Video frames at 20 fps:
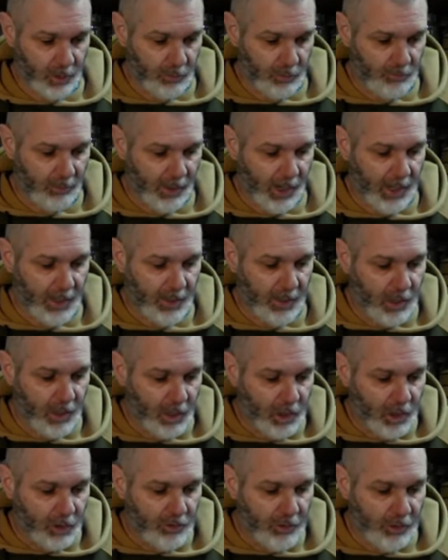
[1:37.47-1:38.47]
Right,
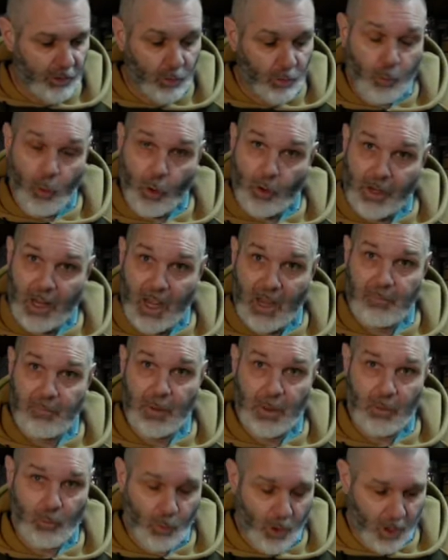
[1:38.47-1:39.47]
now the one I've
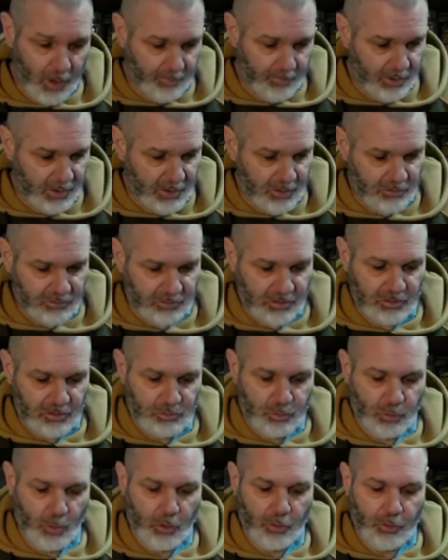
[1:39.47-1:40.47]
been wearing is
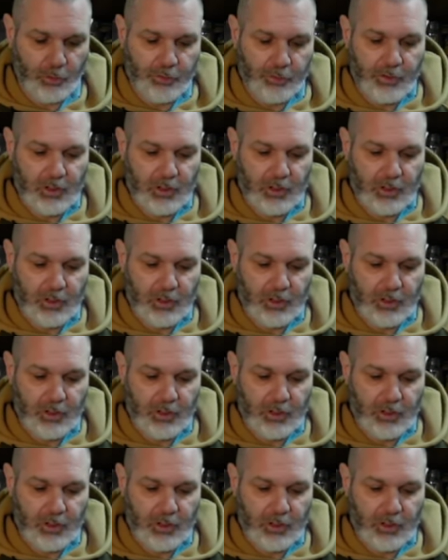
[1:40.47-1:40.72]
this one,